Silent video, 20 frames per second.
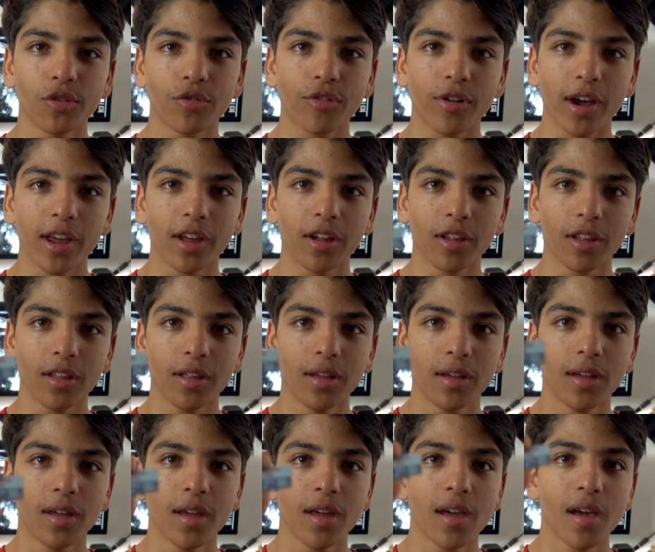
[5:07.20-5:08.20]
file
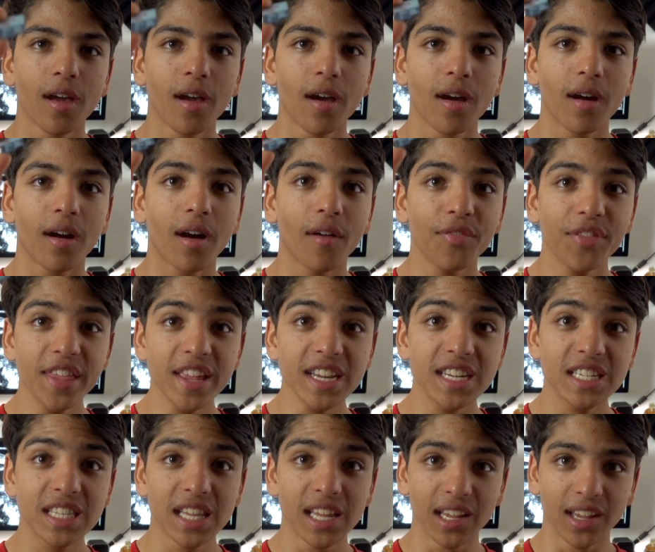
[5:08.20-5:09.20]
on
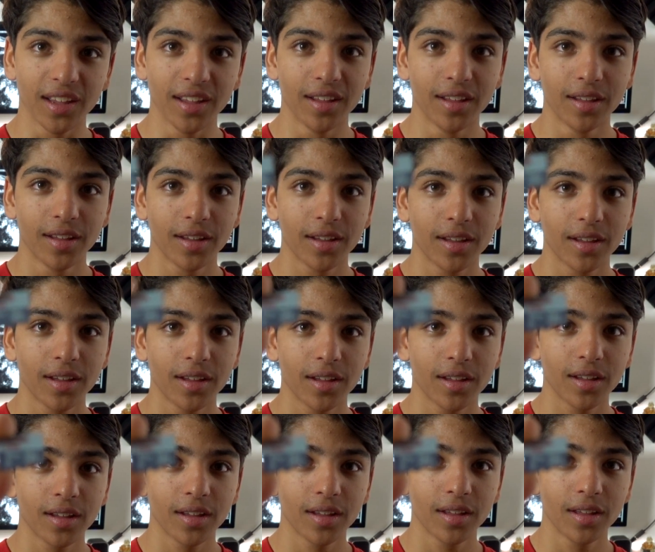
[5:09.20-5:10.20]
this thing.
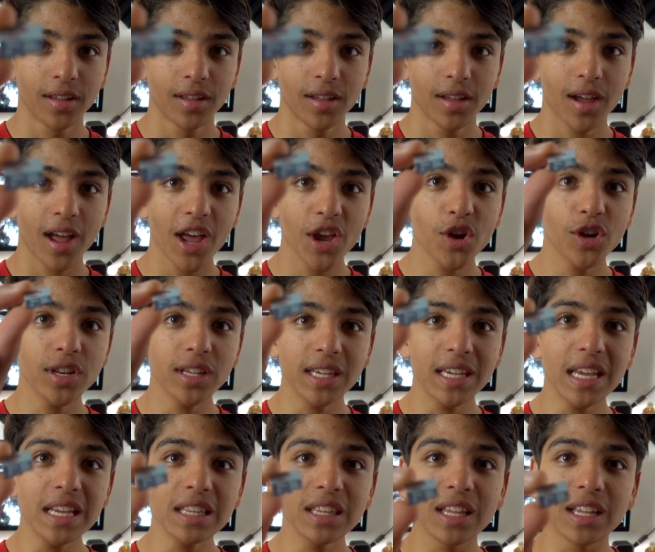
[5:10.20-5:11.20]
I could
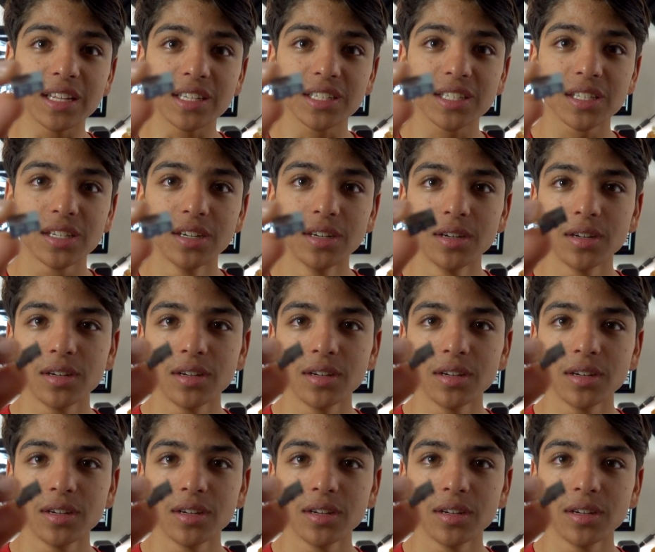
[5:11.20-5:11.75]
eat this.